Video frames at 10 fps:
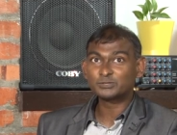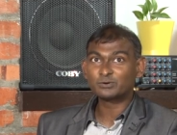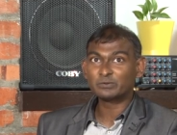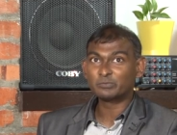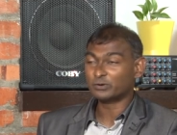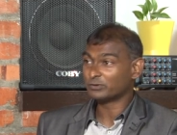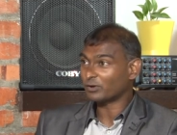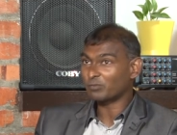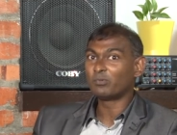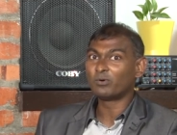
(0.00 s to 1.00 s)
Show, and we're going to
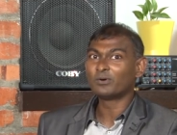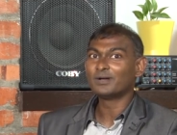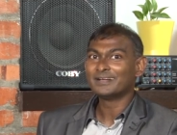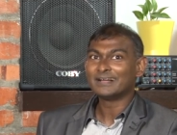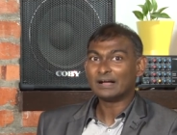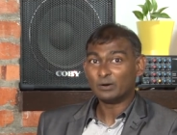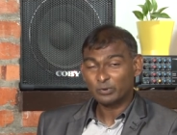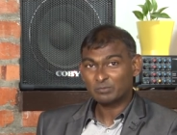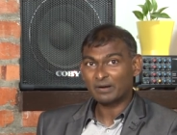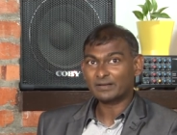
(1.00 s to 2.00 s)
talk more
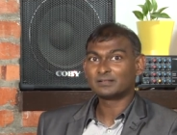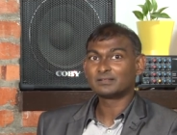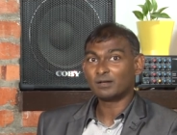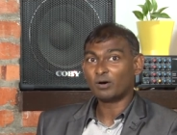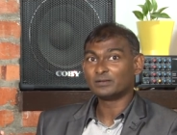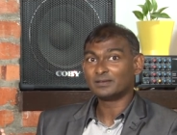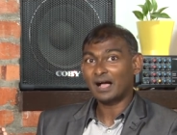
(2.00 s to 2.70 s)
with Michael on